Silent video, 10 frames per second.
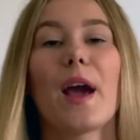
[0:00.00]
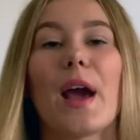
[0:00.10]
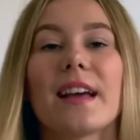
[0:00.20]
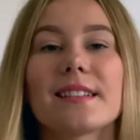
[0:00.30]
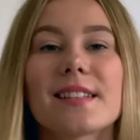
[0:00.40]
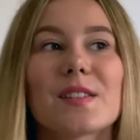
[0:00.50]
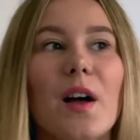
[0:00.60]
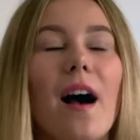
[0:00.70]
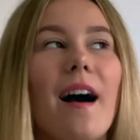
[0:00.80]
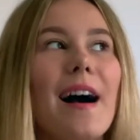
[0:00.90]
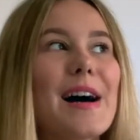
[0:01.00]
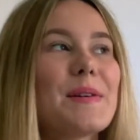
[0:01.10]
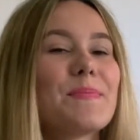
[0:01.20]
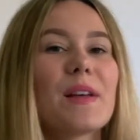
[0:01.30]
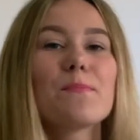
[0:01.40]
It's,
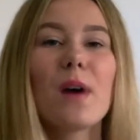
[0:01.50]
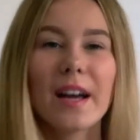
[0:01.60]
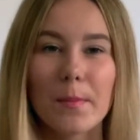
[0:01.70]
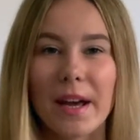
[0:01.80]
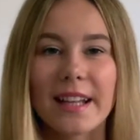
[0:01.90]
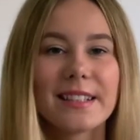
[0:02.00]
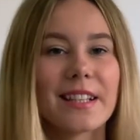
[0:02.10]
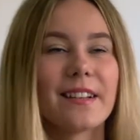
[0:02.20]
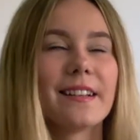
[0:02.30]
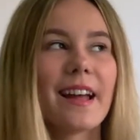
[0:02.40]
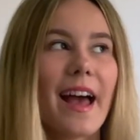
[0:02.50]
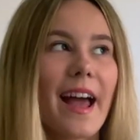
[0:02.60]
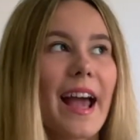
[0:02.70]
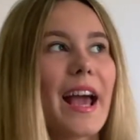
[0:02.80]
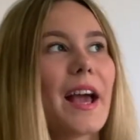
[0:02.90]
in my opinion,
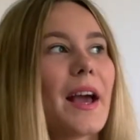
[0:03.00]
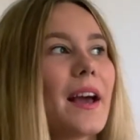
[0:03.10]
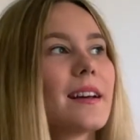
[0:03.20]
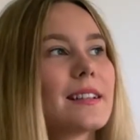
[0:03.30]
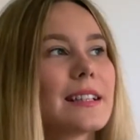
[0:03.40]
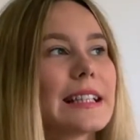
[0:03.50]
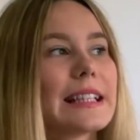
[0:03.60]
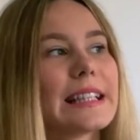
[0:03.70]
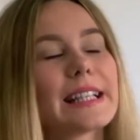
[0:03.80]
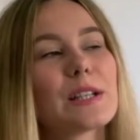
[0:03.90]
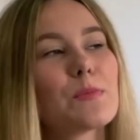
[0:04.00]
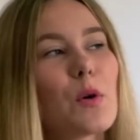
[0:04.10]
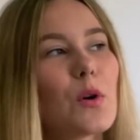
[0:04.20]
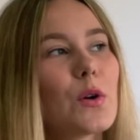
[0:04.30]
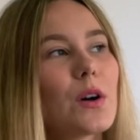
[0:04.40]
a little
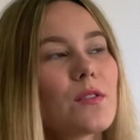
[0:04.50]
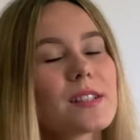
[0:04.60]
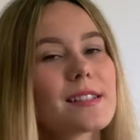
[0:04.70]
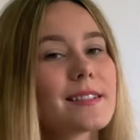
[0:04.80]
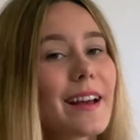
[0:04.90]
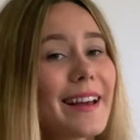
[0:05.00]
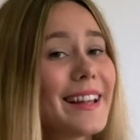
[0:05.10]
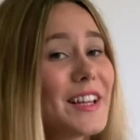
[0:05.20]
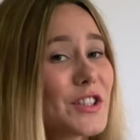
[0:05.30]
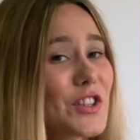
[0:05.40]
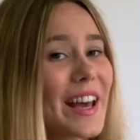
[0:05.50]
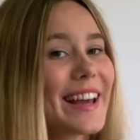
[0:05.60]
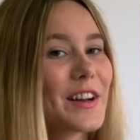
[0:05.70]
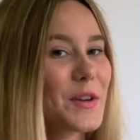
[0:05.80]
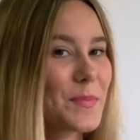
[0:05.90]
more of a stylish
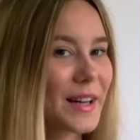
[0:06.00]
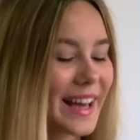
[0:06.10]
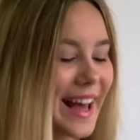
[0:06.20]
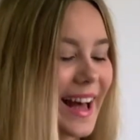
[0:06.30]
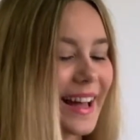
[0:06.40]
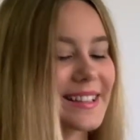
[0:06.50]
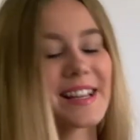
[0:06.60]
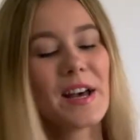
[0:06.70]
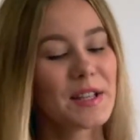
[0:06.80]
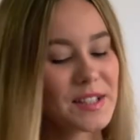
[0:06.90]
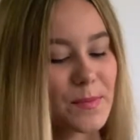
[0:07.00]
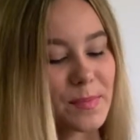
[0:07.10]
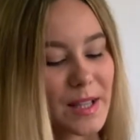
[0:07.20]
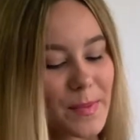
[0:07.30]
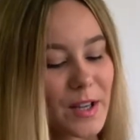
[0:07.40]
take on a bucket hat,
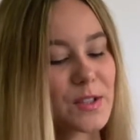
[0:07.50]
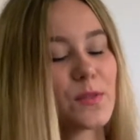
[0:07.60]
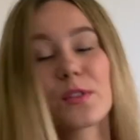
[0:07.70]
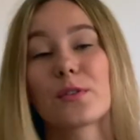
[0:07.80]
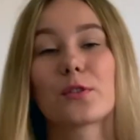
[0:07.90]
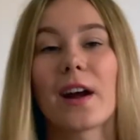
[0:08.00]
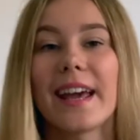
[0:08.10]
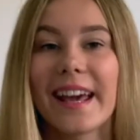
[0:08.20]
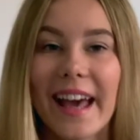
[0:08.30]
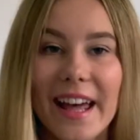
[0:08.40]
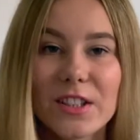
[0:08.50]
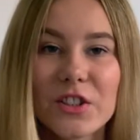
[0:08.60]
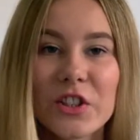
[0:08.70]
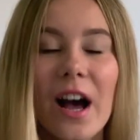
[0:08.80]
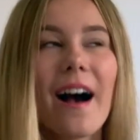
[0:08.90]
simply because of the fraying
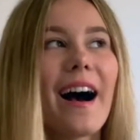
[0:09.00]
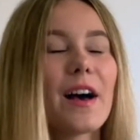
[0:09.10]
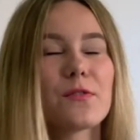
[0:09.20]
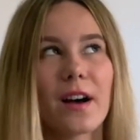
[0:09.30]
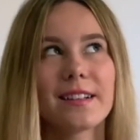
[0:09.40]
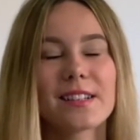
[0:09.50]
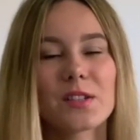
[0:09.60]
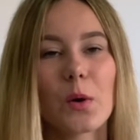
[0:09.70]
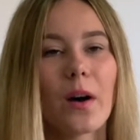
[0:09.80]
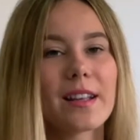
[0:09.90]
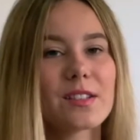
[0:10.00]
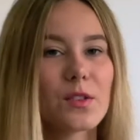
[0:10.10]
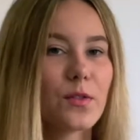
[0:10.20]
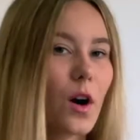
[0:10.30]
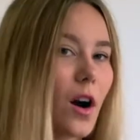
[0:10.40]
edge. I find it's quite
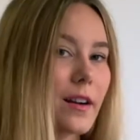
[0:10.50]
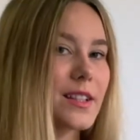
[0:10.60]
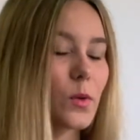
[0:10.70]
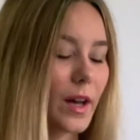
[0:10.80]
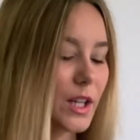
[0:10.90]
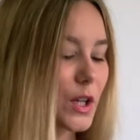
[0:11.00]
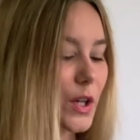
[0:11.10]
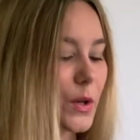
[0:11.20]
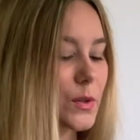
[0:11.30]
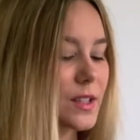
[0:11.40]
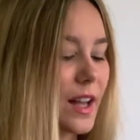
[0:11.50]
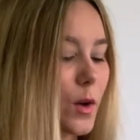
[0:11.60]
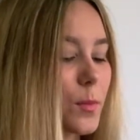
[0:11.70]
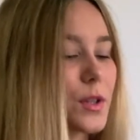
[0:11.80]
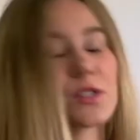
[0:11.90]
safari, it's quite cute.
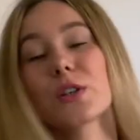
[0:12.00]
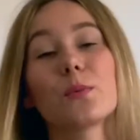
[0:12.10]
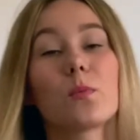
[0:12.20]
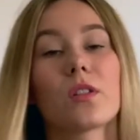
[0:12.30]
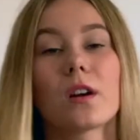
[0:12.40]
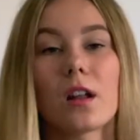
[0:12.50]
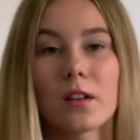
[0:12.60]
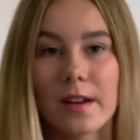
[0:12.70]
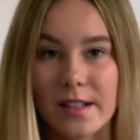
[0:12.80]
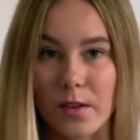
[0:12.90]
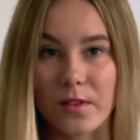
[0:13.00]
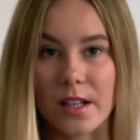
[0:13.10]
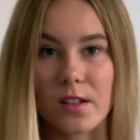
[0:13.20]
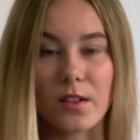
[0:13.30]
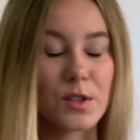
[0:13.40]
I'll put up what the colour is of
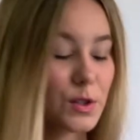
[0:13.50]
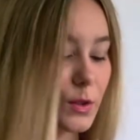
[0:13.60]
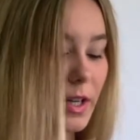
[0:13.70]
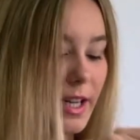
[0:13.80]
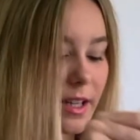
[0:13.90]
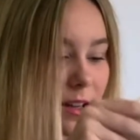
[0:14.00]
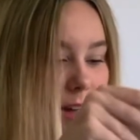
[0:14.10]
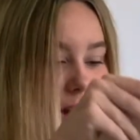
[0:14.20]
this on the screen.